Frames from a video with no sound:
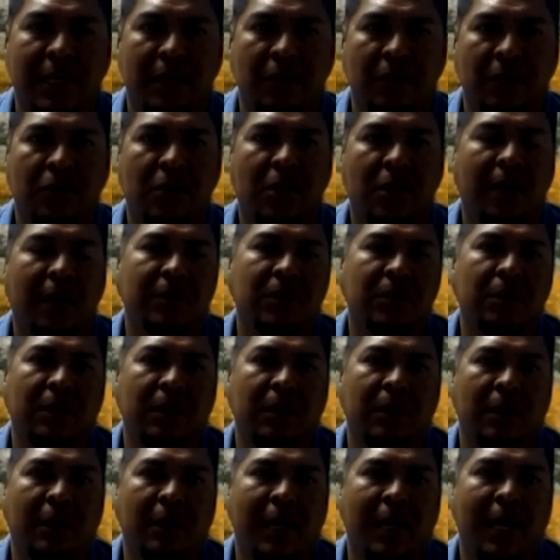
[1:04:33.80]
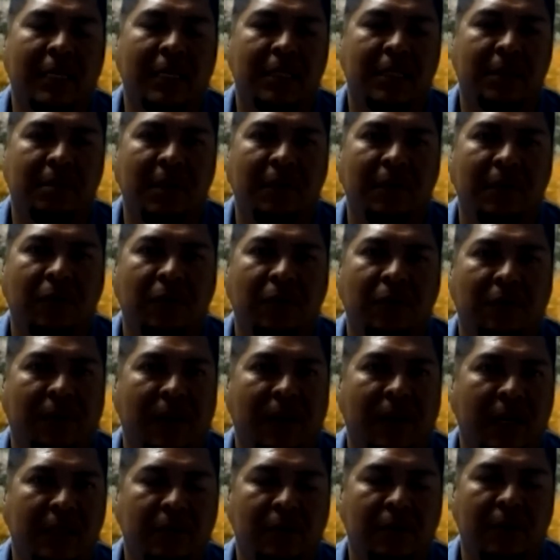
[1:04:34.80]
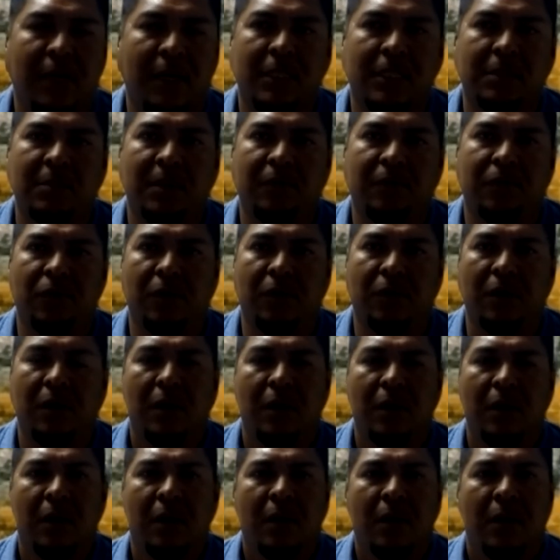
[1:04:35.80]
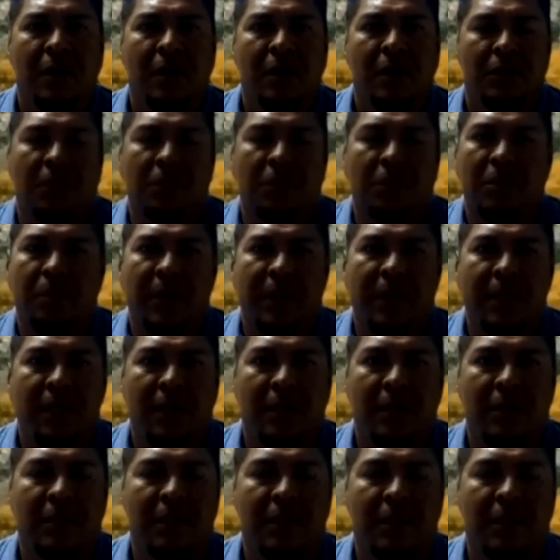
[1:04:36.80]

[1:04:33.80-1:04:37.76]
that do come to me and ask me for advice or ask me for just opinions.